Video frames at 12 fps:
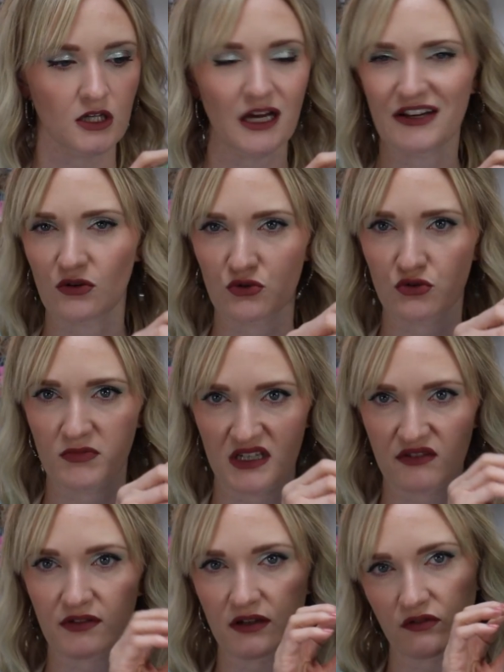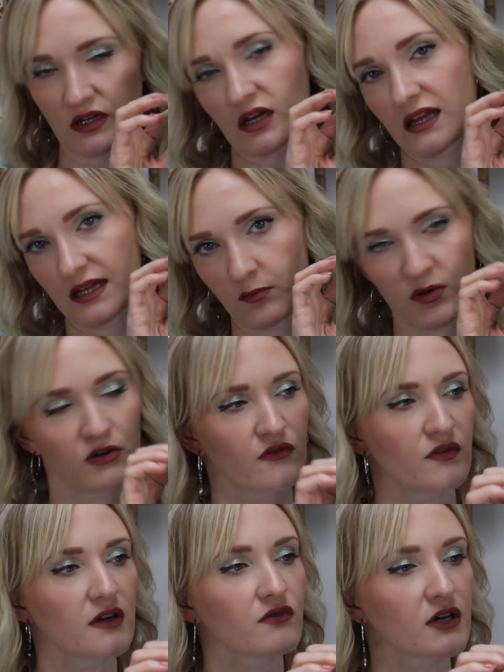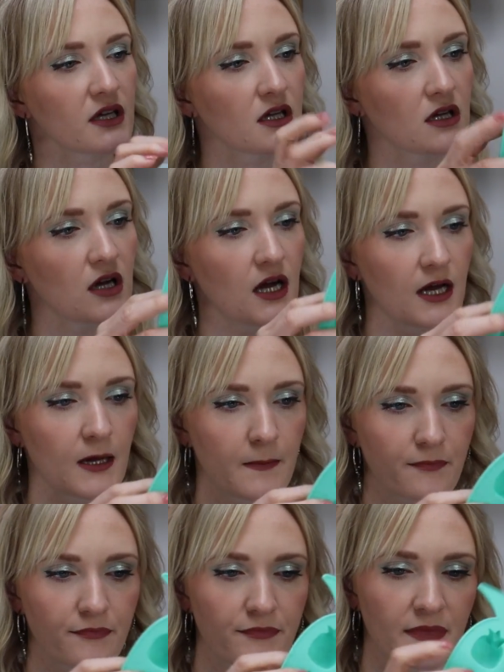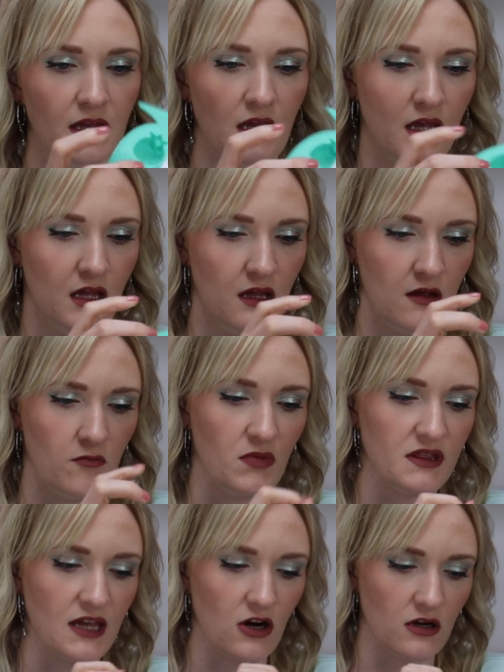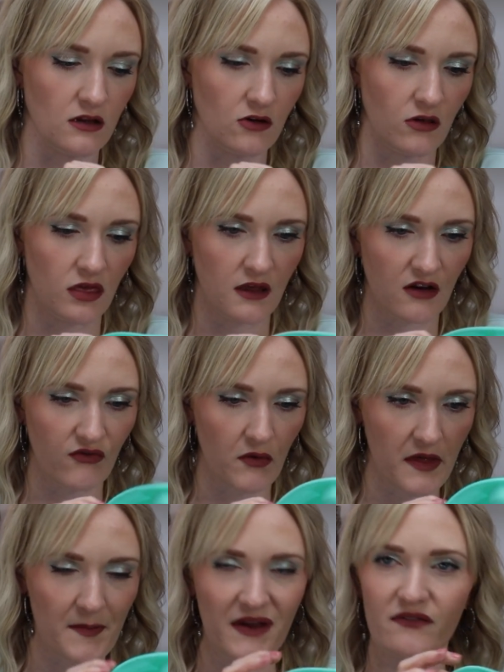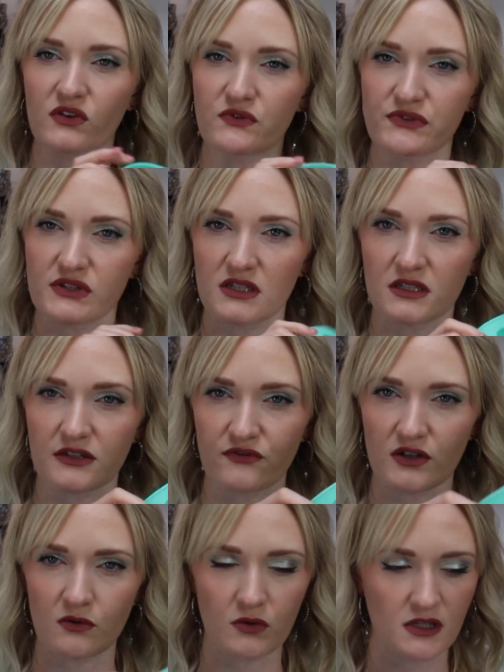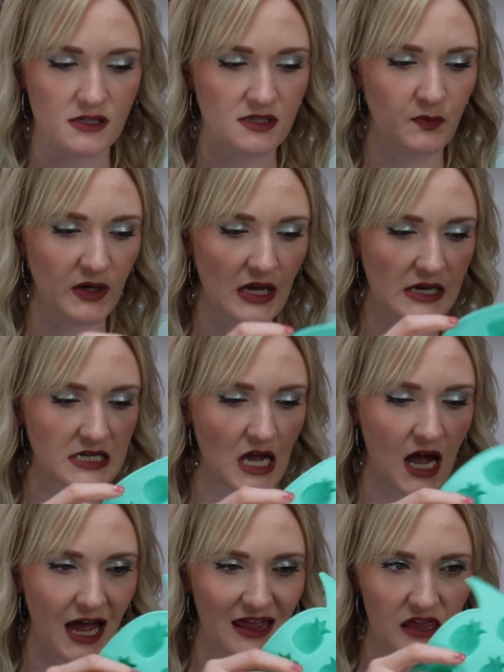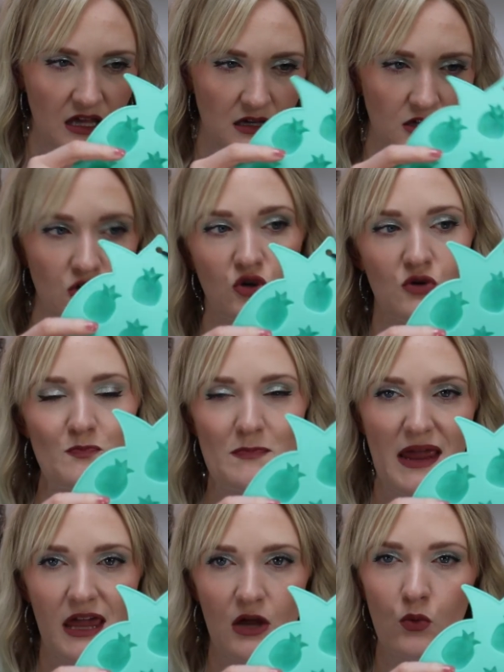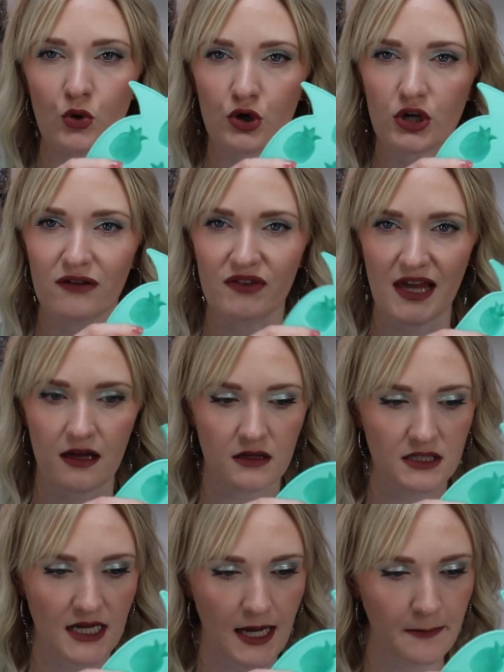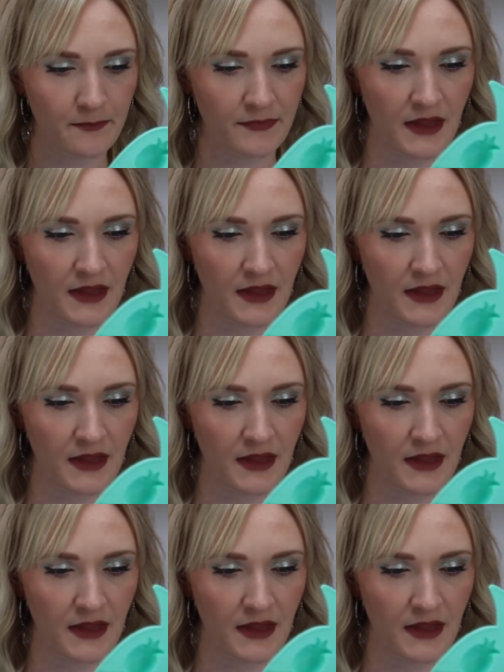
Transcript: I don't do mint flavoring, I like butter flavoring. But they are a little thick for them. I've used different ones, but I think you could make it work if you had the time.